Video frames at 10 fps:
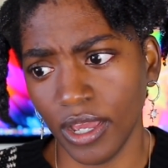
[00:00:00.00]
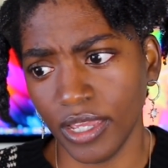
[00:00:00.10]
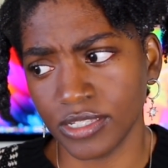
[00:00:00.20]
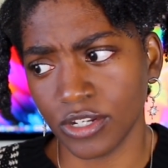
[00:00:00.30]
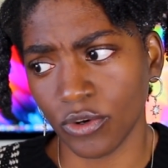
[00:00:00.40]

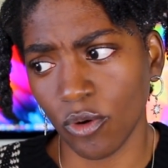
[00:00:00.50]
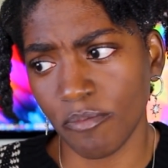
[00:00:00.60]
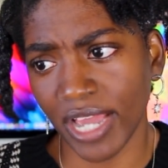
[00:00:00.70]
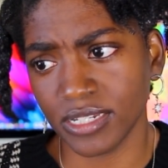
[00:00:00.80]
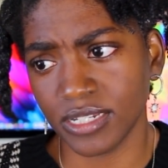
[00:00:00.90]
Is it a
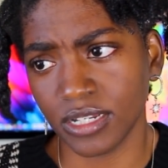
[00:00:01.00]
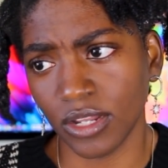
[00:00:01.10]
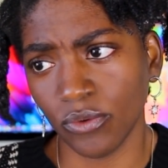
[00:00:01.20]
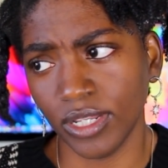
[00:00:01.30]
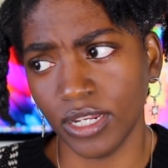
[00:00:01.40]
romantic
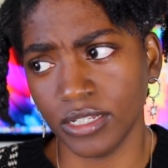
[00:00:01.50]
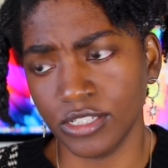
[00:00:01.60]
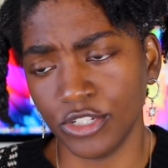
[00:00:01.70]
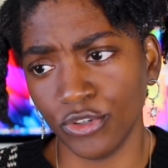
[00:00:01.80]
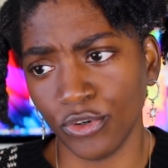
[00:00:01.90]

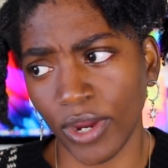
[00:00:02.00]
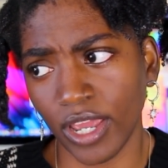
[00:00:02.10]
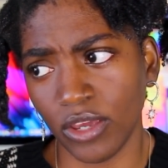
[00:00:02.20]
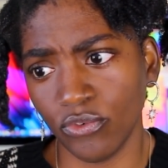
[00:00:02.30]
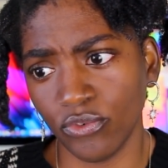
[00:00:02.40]
loneliness? Do you
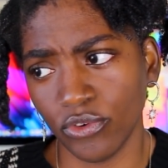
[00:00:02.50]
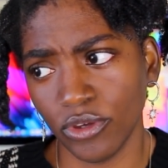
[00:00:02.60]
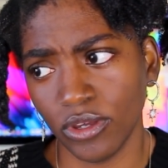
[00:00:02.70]
crave